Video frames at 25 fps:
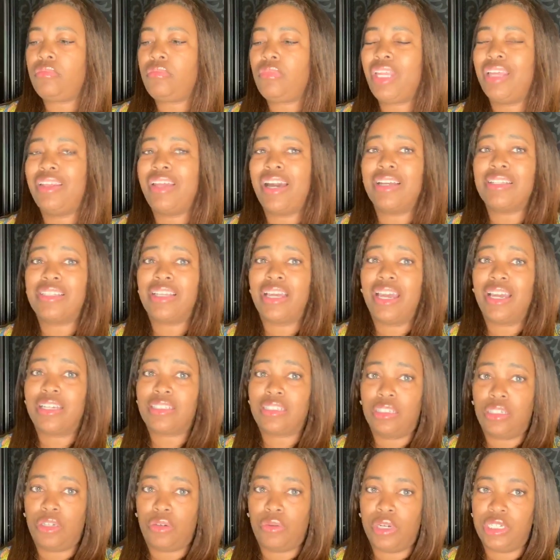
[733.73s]
That is an
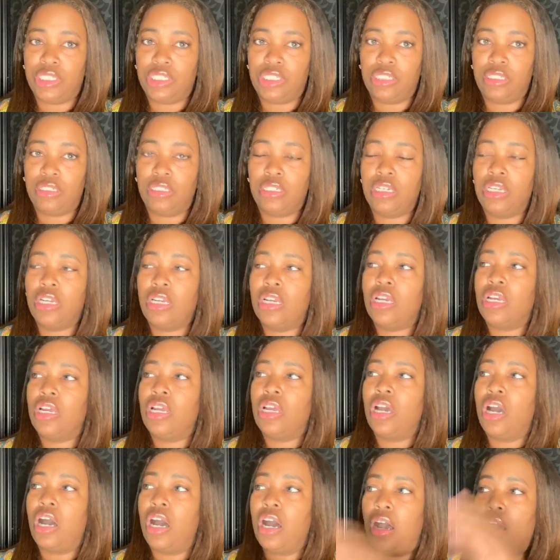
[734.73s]
excellent question.
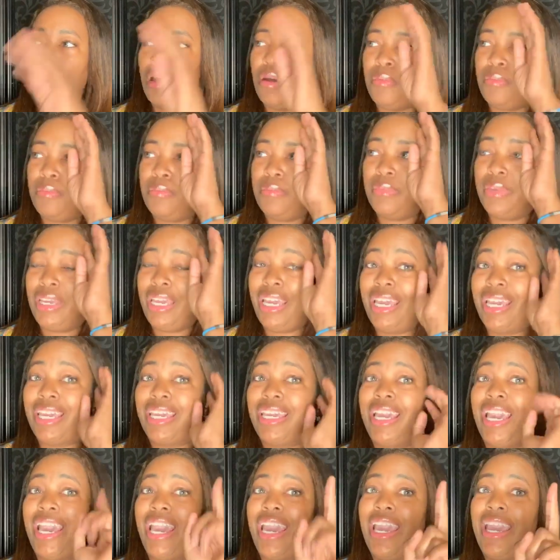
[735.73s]
Um, it
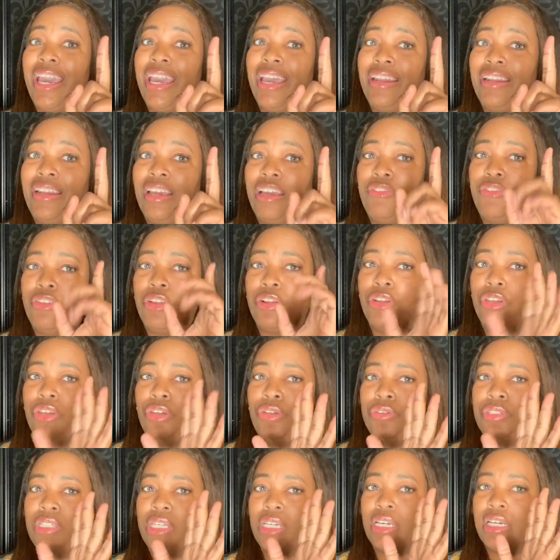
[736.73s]
can if you're
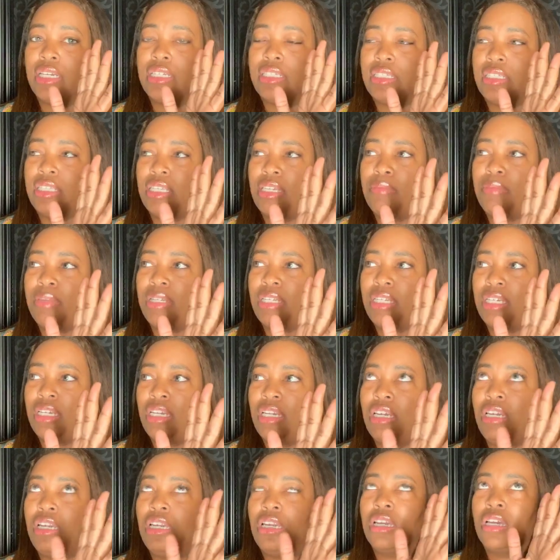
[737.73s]
using a
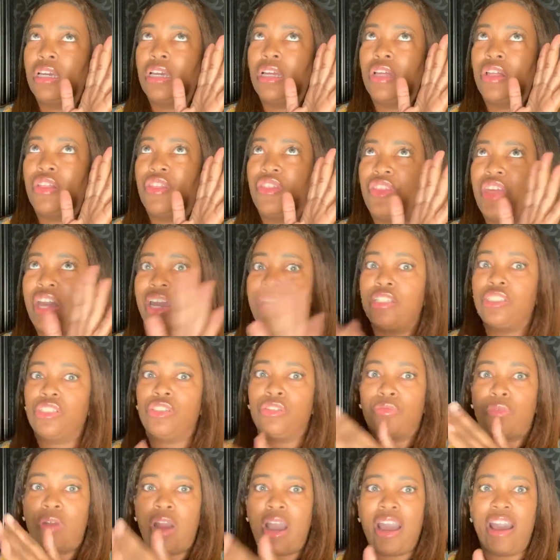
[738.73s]
CBD that is
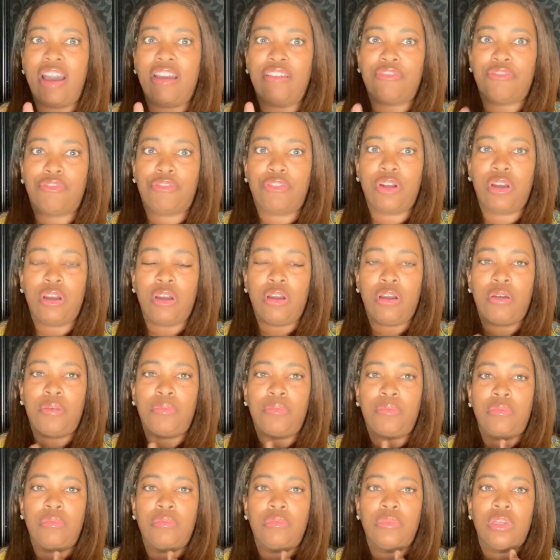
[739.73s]
derived
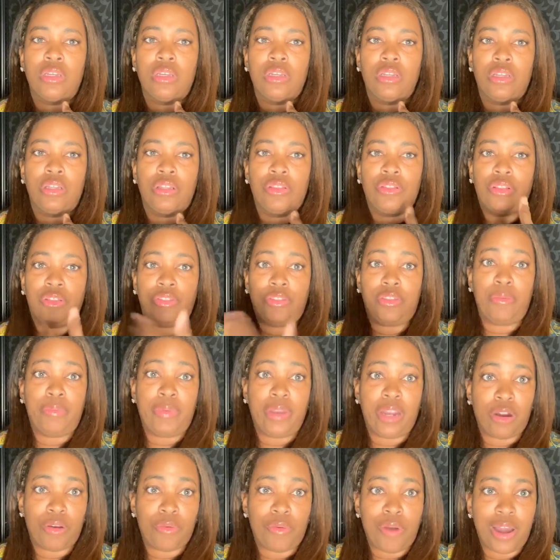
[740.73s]
from the
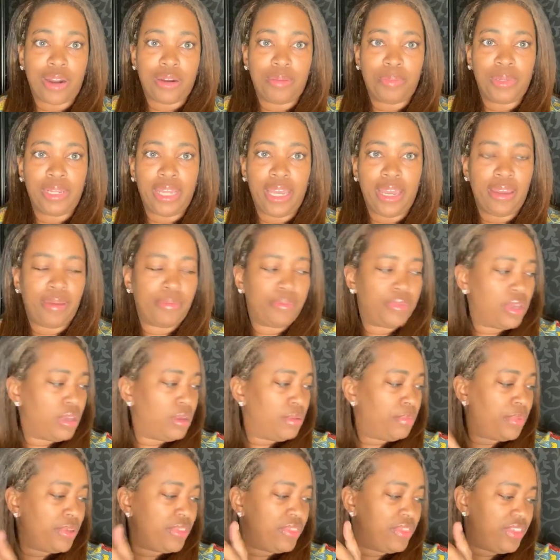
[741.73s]
marijuana plant,
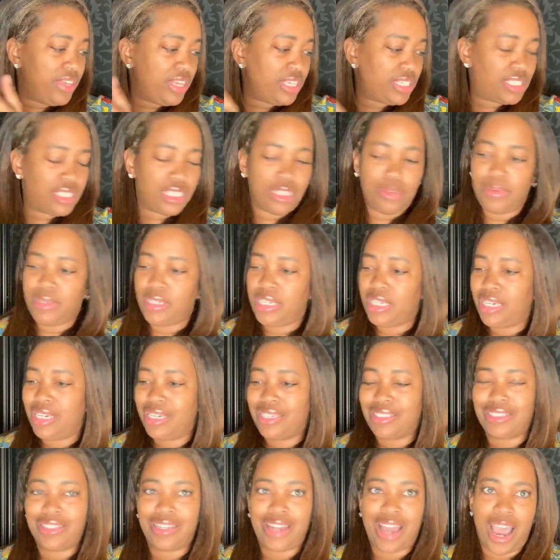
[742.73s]
but this CBD
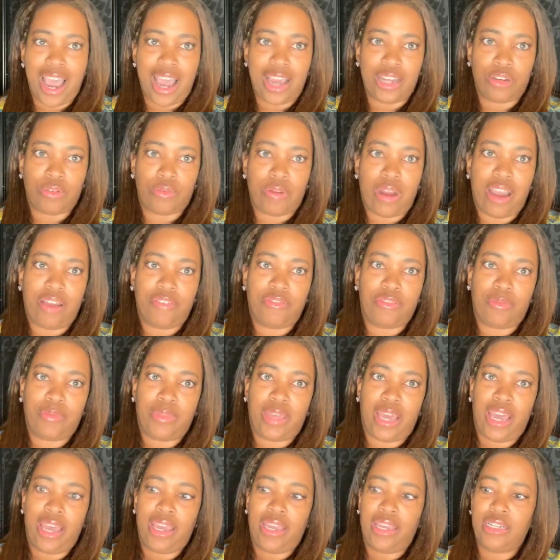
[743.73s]
is not derived from
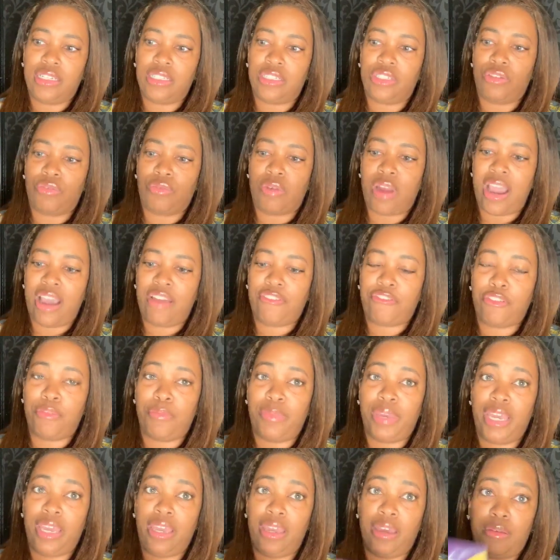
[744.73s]
that. It is derived from
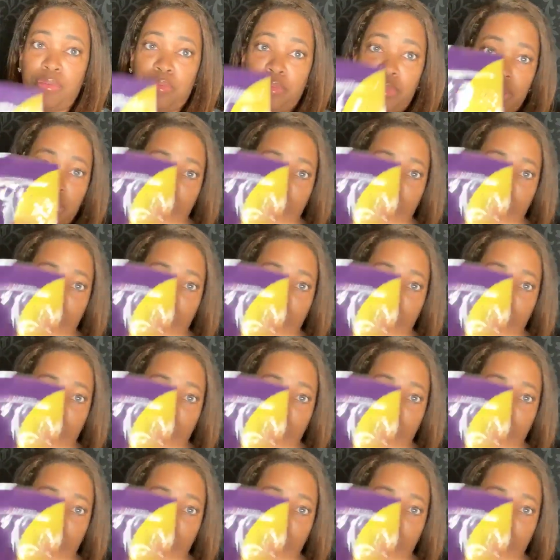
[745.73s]
hemp.